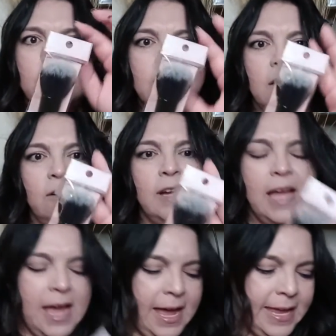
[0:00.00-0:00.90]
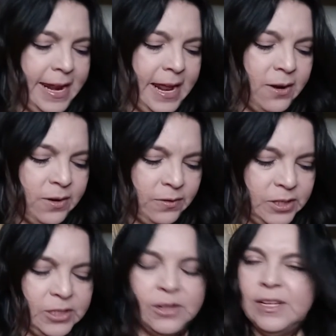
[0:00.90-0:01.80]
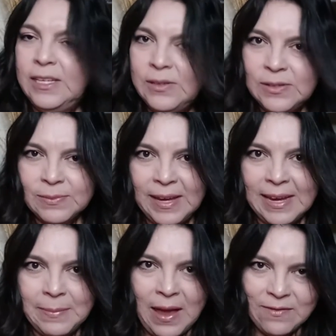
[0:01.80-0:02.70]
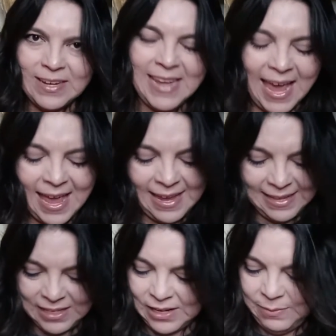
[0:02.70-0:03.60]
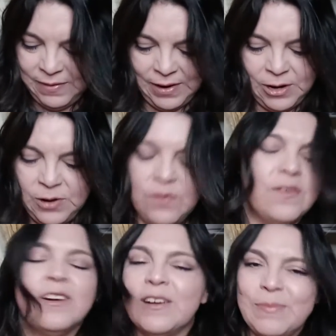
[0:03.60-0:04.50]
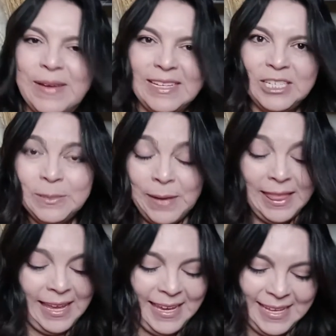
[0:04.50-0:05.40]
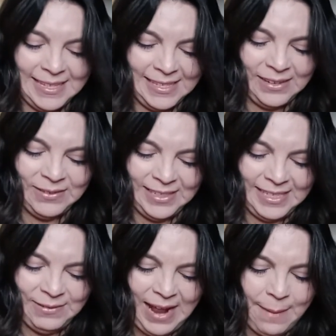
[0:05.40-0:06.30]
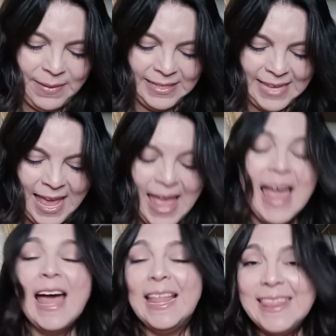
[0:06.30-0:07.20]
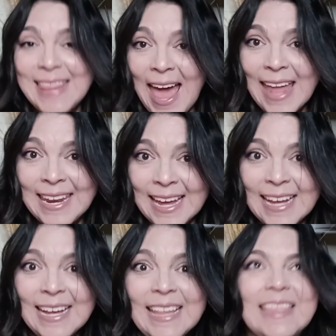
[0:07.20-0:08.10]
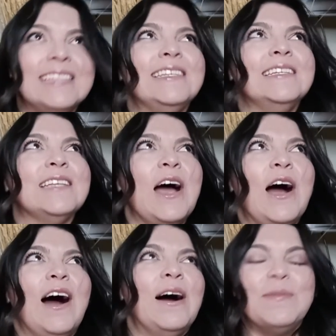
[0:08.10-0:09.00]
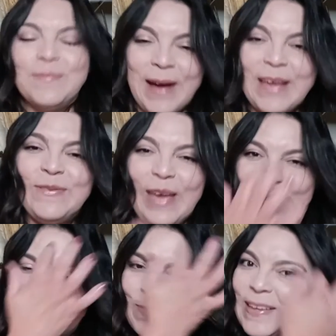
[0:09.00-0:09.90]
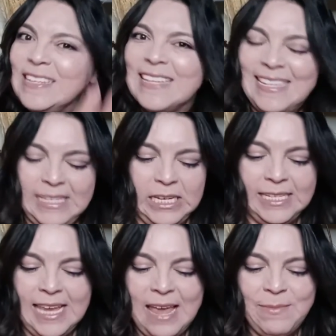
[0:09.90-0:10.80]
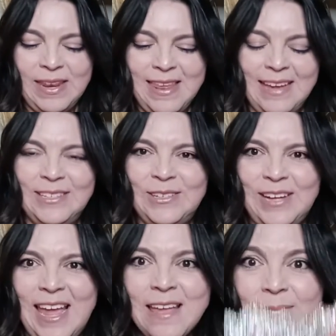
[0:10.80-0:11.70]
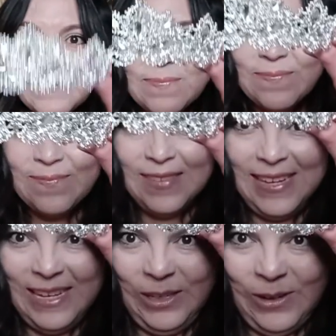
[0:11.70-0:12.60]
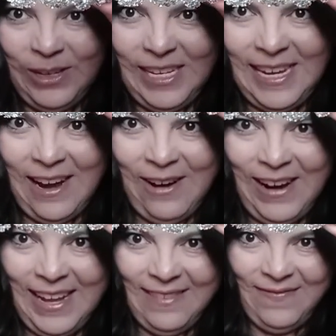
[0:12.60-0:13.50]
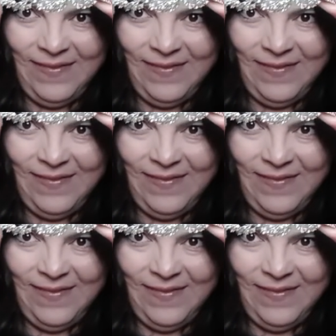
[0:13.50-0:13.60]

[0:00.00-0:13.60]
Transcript: So again, I don't know if she's going to use makeup every day. It's going to be very new for her, but she might like it. So we'll see what happens. And then this is my favorite piece. It just came in yesterday. It is her tiara.